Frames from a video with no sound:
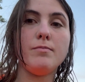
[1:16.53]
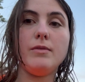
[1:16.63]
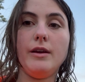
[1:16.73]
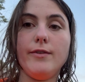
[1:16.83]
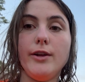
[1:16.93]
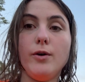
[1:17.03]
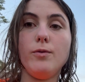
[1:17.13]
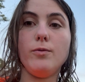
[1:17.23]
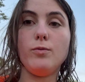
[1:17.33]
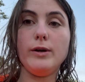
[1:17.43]
even
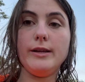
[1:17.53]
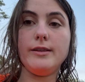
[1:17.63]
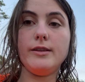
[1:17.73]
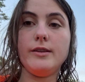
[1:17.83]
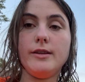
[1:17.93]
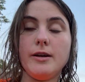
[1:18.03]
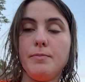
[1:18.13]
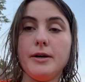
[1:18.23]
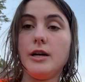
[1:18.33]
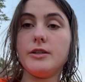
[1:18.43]
though we did
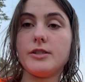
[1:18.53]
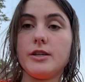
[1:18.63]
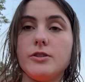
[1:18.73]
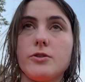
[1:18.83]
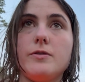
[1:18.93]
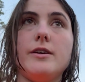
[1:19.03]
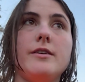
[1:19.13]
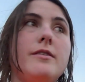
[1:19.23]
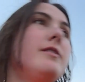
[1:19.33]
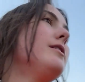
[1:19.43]
put on
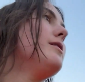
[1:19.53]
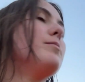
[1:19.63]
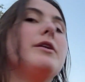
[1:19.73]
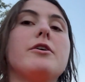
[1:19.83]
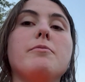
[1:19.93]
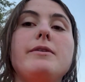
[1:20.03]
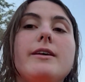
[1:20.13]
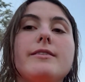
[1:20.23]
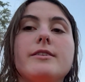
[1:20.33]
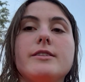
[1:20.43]
sunscreen, but it could be
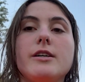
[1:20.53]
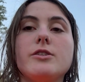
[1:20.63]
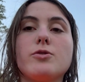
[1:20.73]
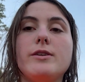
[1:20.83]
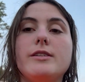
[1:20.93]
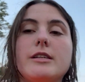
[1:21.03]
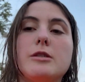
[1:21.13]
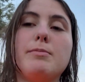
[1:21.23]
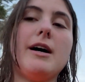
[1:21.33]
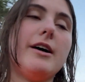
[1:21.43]
that the sunscreen's
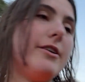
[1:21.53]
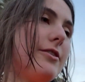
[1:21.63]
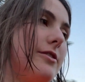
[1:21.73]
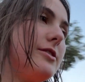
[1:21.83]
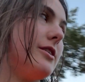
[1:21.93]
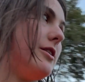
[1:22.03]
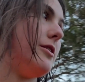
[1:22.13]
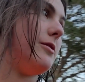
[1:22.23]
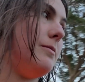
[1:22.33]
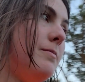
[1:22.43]
expired,
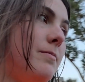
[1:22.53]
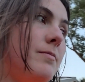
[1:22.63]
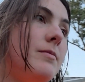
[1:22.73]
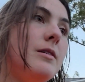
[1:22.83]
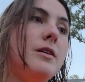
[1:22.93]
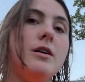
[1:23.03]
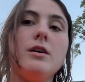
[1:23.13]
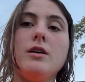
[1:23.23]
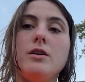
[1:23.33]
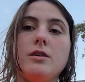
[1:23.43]
so,
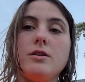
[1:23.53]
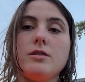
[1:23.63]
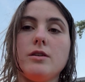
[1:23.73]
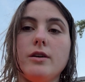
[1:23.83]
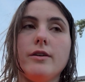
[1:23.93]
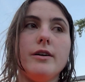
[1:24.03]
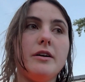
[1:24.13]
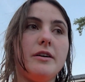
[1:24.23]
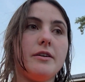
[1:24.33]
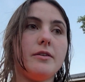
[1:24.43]
so,
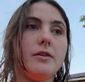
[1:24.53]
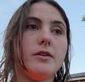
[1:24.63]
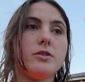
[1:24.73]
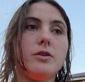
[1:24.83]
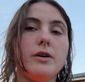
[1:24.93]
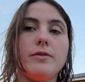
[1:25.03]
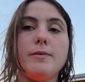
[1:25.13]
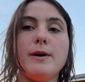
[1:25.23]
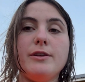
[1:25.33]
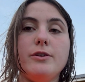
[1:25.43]
like, so, like, we've
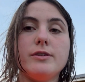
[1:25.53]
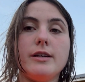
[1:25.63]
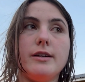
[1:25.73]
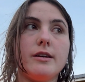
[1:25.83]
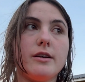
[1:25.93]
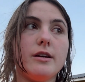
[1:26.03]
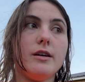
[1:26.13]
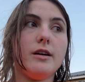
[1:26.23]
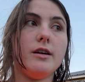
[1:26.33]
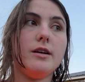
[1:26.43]
been using
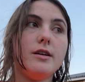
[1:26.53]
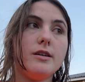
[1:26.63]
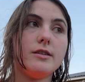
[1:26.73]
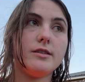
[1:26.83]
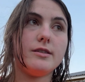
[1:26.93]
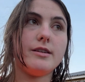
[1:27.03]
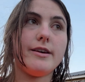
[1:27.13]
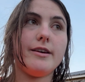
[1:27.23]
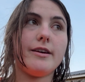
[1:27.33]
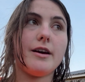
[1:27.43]

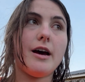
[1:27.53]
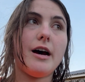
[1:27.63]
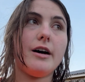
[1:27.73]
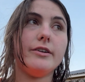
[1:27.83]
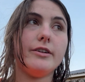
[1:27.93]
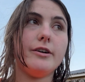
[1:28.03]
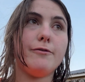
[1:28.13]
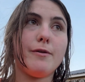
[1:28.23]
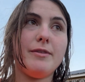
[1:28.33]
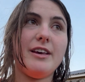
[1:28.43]
Zing aloe
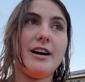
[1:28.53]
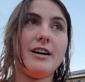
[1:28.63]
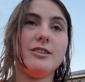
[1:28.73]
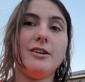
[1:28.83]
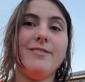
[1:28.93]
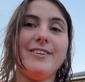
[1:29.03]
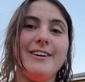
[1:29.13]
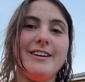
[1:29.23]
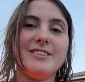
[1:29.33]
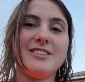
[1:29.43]
from the aloe
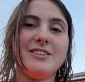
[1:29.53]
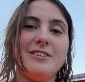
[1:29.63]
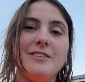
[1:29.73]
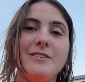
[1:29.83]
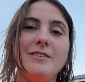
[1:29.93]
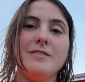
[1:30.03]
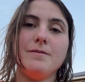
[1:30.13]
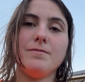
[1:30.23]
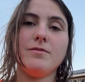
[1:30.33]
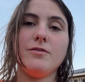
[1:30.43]
plants, too,
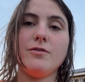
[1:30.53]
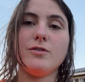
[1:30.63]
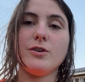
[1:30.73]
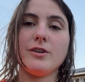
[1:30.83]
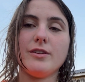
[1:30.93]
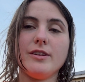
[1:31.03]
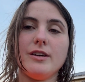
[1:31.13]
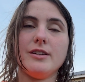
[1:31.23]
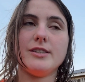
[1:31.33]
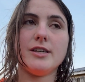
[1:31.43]
for
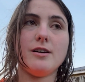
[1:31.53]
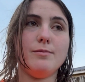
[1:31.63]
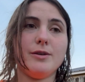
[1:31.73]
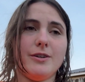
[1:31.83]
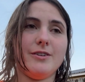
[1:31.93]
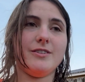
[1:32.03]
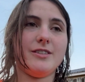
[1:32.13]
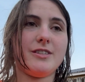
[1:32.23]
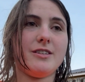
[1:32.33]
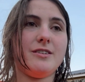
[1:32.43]
the sunburns.